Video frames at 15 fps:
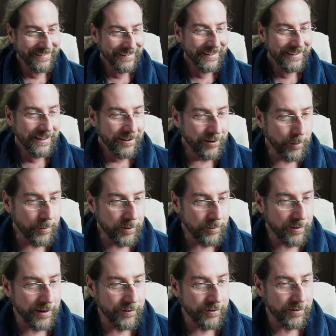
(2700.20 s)
Robot
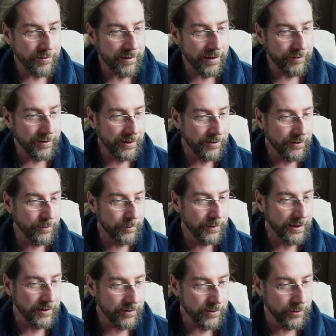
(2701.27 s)
Wife is arriving in two
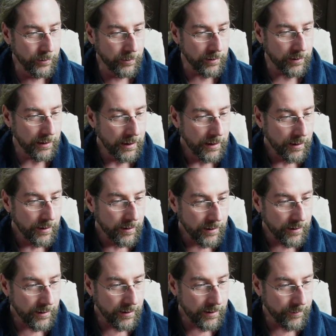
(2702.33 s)
weeks. Cool.
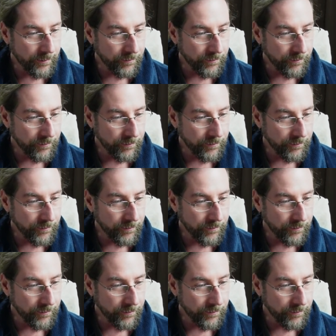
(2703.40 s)
Um,